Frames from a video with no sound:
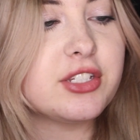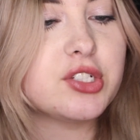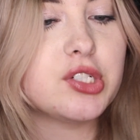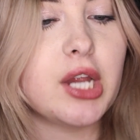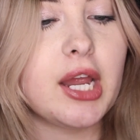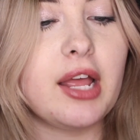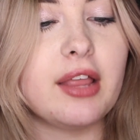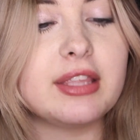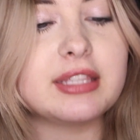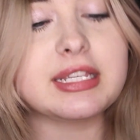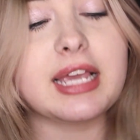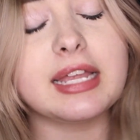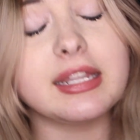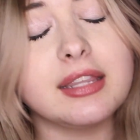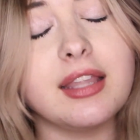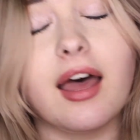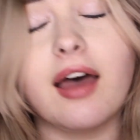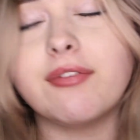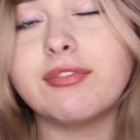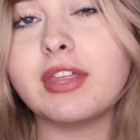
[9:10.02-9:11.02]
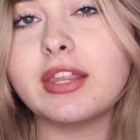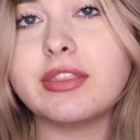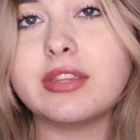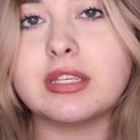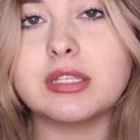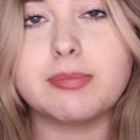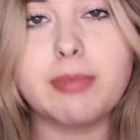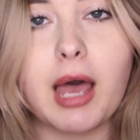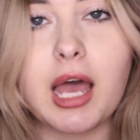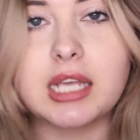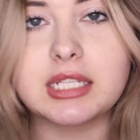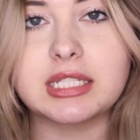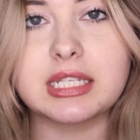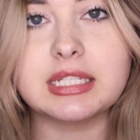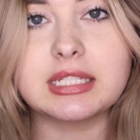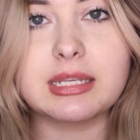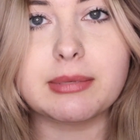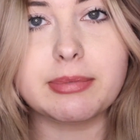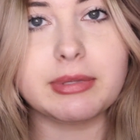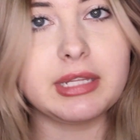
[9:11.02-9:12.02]
to try all this. I love that this box
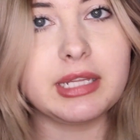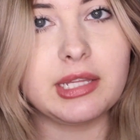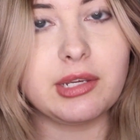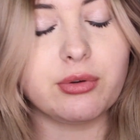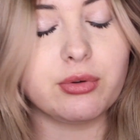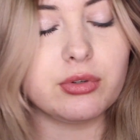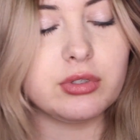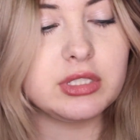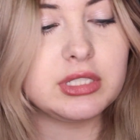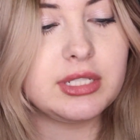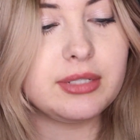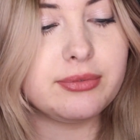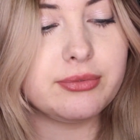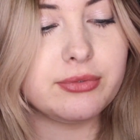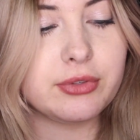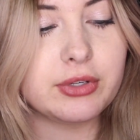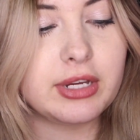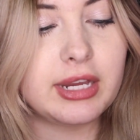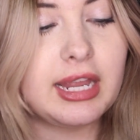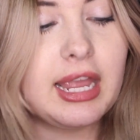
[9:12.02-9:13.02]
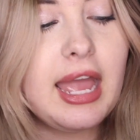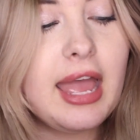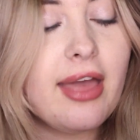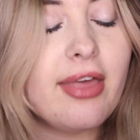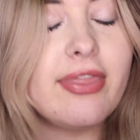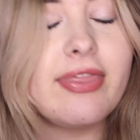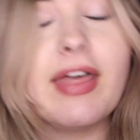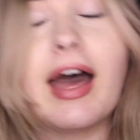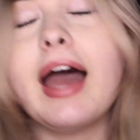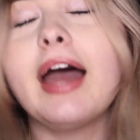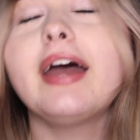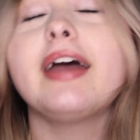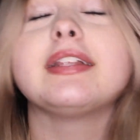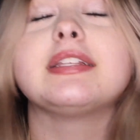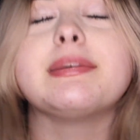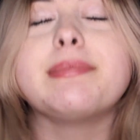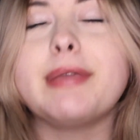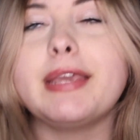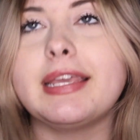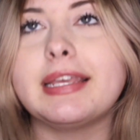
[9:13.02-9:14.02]
is completely cruelty free. That
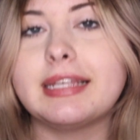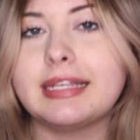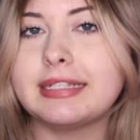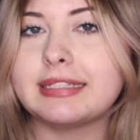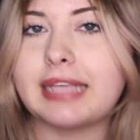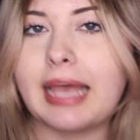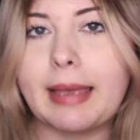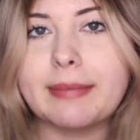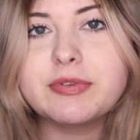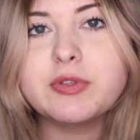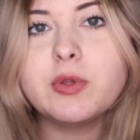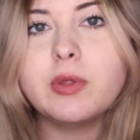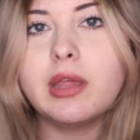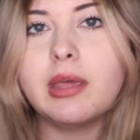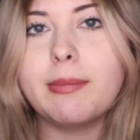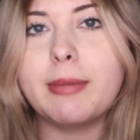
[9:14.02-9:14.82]
to me is absolutely